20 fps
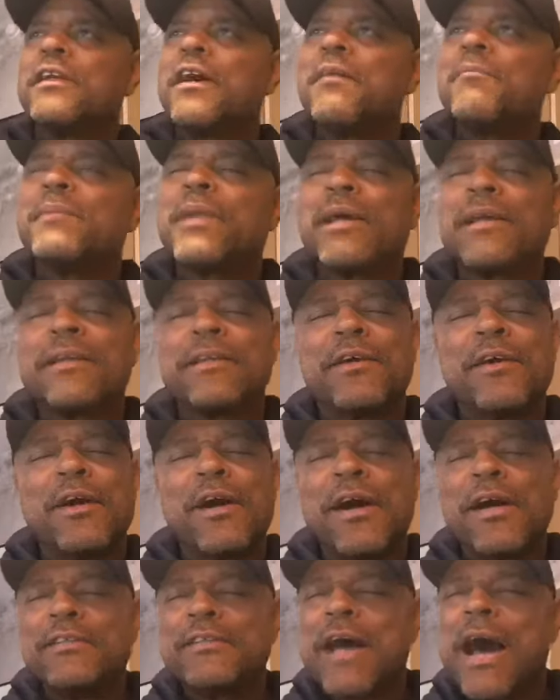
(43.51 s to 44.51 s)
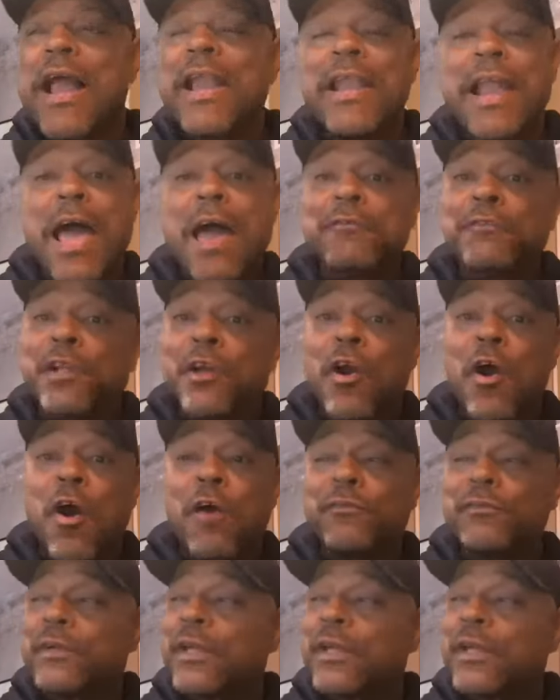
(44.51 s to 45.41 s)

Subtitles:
I'm like, I laughed it off.